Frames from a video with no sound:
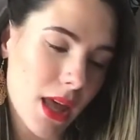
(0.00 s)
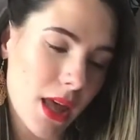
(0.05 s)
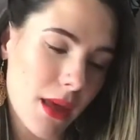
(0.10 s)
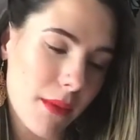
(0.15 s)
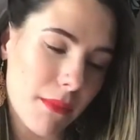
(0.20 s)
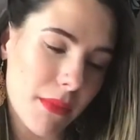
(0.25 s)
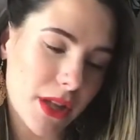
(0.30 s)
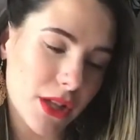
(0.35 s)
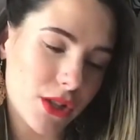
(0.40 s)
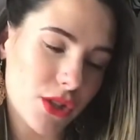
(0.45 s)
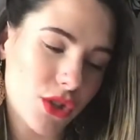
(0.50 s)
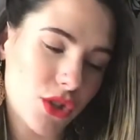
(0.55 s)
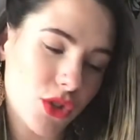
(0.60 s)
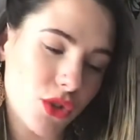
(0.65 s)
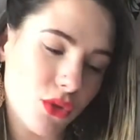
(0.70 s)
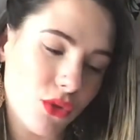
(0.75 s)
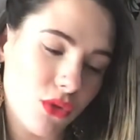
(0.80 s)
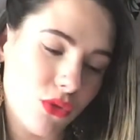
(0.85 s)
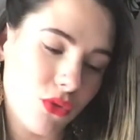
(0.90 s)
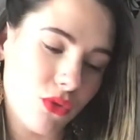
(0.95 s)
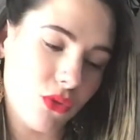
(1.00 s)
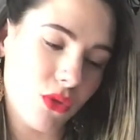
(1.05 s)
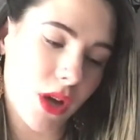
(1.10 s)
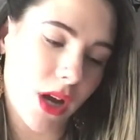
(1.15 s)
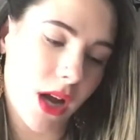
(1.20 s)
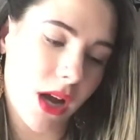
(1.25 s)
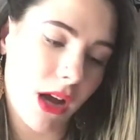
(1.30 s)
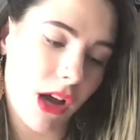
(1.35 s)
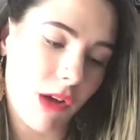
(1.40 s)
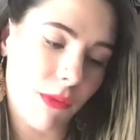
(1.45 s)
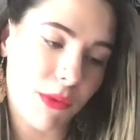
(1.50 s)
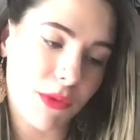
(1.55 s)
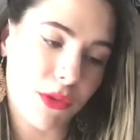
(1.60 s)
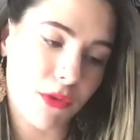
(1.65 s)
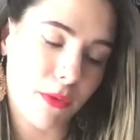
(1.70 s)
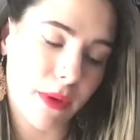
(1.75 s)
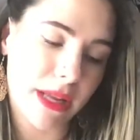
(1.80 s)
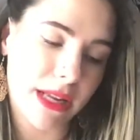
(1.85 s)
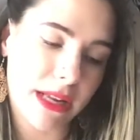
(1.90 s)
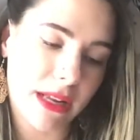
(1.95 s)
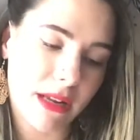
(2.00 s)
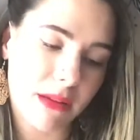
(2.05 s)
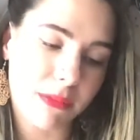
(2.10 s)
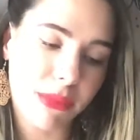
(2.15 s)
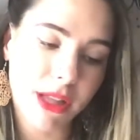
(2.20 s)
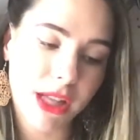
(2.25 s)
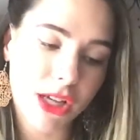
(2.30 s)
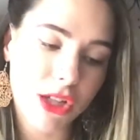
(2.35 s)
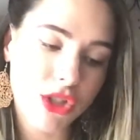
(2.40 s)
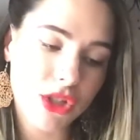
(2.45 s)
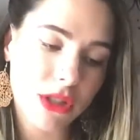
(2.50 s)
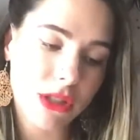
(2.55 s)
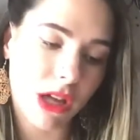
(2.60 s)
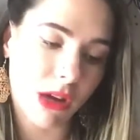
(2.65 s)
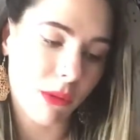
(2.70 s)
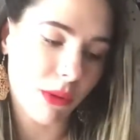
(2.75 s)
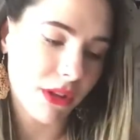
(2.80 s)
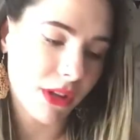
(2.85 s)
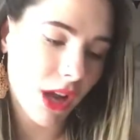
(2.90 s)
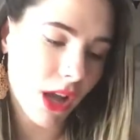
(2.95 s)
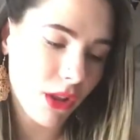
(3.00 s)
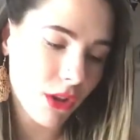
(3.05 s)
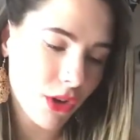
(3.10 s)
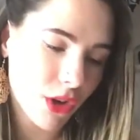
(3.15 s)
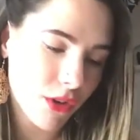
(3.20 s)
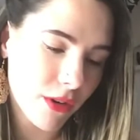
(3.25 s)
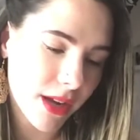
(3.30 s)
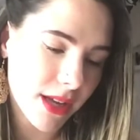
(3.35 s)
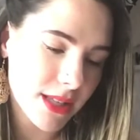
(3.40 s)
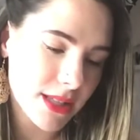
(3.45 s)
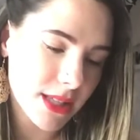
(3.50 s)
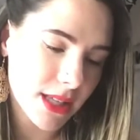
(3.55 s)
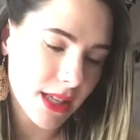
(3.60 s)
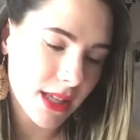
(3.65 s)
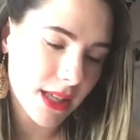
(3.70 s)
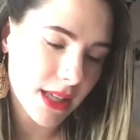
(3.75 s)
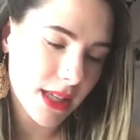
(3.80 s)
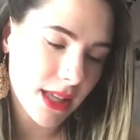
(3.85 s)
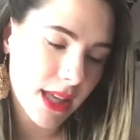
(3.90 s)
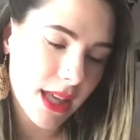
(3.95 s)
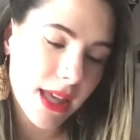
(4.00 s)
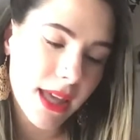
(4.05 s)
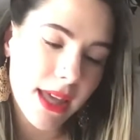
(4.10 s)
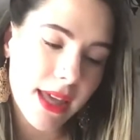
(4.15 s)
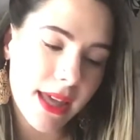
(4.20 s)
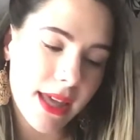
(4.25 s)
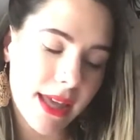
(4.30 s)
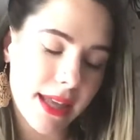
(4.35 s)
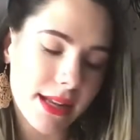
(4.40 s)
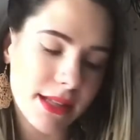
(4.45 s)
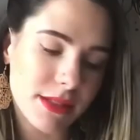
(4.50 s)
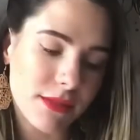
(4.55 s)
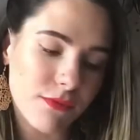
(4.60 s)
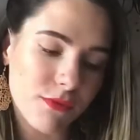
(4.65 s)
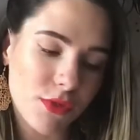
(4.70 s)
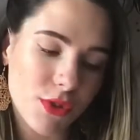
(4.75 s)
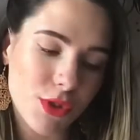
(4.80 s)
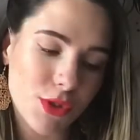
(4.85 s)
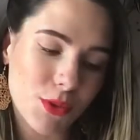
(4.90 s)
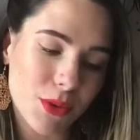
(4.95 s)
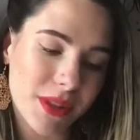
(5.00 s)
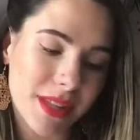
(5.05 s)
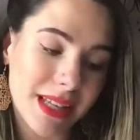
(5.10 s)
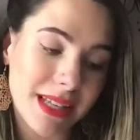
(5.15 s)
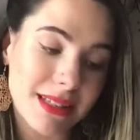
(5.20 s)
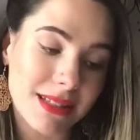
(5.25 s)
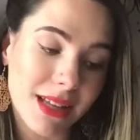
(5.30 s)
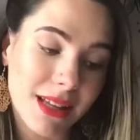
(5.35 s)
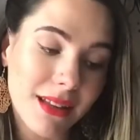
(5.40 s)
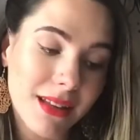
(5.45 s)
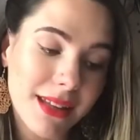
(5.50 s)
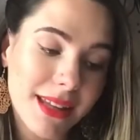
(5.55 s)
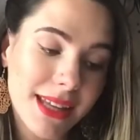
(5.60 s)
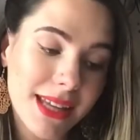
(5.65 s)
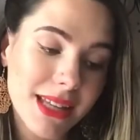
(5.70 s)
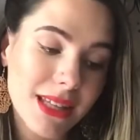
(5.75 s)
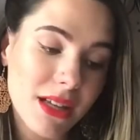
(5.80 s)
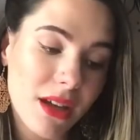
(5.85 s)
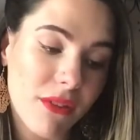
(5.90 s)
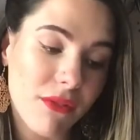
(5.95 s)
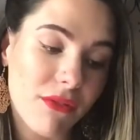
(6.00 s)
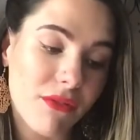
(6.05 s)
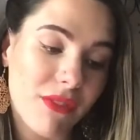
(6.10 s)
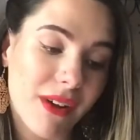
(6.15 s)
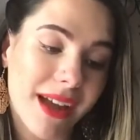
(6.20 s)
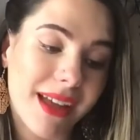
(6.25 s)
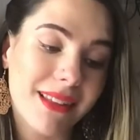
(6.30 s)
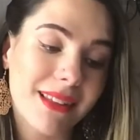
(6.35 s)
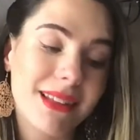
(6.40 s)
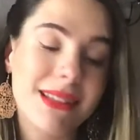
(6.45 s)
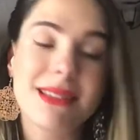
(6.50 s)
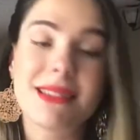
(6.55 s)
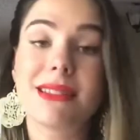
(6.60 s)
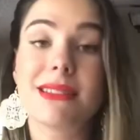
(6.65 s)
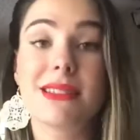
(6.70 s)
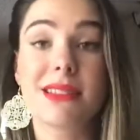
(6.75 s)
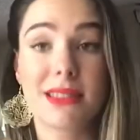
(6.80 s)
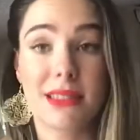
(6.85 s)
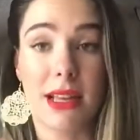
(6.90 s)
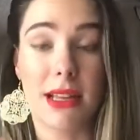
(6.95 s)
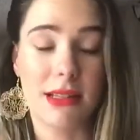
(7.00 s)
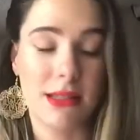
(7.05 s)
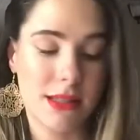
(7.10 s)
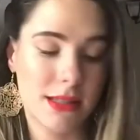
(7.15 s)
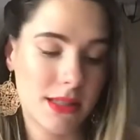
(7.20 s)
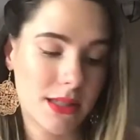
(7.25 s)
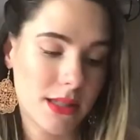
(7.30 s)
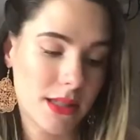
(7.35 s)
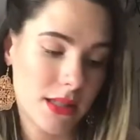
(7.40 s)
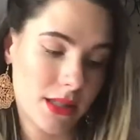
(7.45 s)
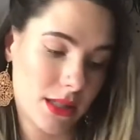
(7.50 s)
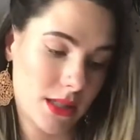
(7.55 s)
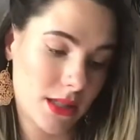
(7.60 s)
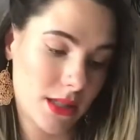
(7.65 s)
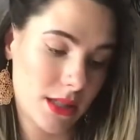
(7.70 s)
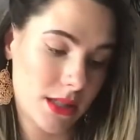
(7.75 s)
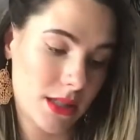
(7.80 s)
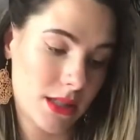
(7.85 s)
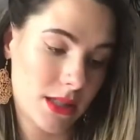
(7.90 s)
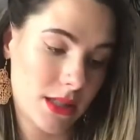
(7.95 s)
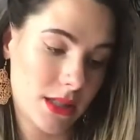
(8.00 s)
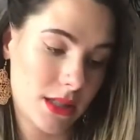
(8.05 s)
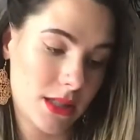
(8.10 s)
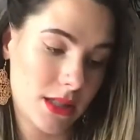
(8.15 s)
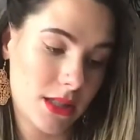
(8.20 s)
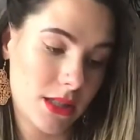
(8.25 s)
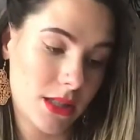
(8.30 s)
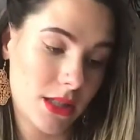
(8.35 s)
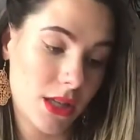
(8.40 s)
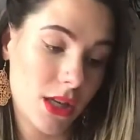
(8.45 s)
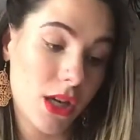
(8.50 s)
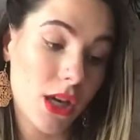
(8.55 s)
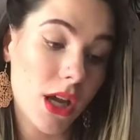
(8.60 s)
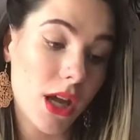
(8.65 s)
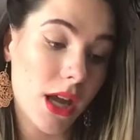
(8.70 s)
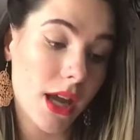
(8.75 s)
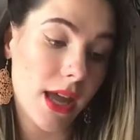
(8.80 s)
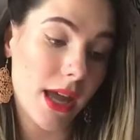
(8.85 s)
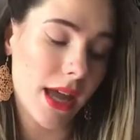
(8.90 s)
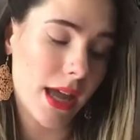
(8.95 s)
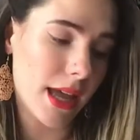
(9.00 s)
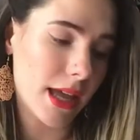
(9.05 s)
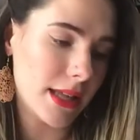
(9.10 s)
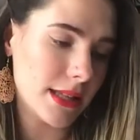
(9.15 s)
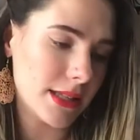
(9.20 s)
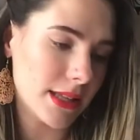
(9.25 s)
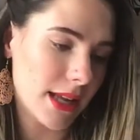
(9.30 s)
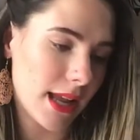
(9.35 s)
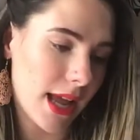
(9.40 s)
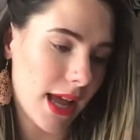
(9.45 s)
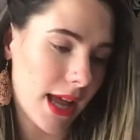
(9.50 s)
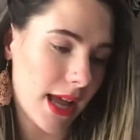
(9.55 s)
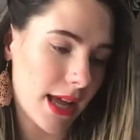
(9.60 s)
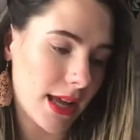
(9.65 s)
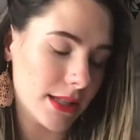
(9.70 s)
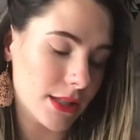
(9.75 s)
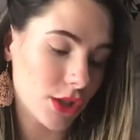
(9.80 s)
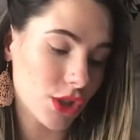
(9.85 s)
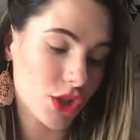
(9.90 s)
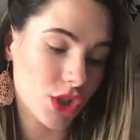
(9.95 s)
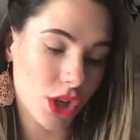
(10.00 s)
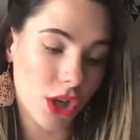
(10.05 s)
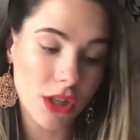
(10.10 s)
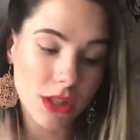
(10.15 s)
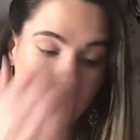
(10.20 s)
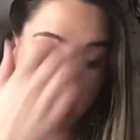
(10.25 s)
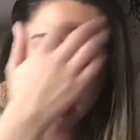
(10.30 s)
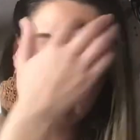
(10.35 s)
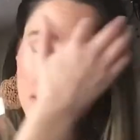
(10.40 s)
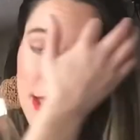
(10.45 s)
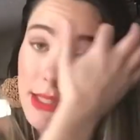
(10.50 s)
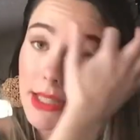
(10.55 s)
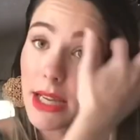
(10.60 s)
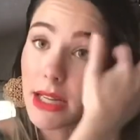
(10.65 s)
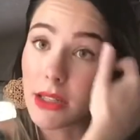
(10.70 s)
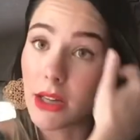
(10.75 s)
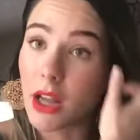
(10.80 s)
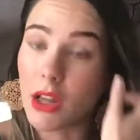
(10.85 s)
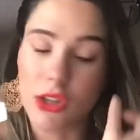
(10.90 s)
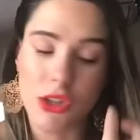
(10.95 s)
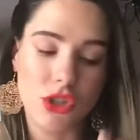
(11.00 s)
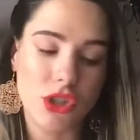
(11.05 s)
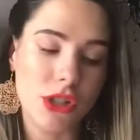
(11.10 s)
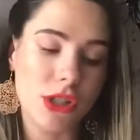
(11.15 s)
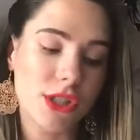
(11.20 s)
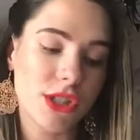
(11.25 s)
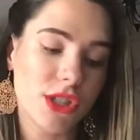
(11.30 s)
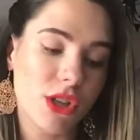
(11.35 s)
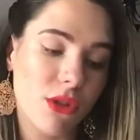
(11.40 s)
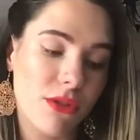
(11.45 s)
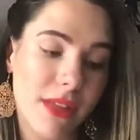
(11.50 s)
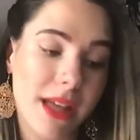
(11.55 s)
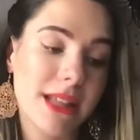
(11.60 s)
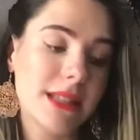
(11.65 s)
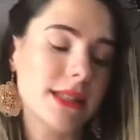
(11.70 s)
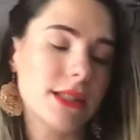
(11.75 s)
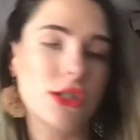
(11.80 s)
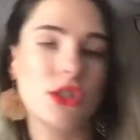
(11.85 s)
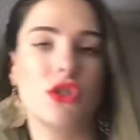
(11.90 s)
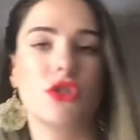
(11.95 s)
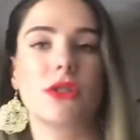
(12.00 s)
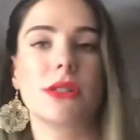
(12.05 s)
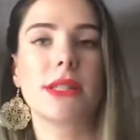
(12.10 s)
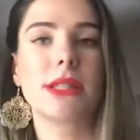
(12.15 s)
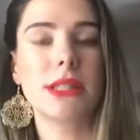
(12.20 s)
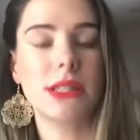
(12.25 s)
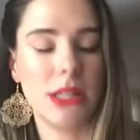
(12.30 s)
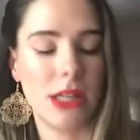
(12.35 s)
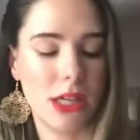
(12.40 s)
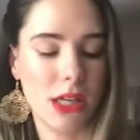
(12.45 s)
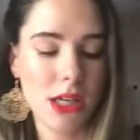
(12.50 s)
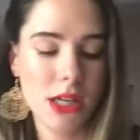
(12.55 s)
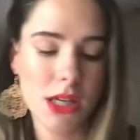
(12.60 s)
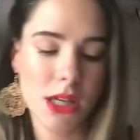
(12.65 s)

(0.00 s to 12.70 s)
meant to help with the radiant complexion, help with color correcting. It is infused with a delicate violet scent, and it has Stardust technology, so that's interesting.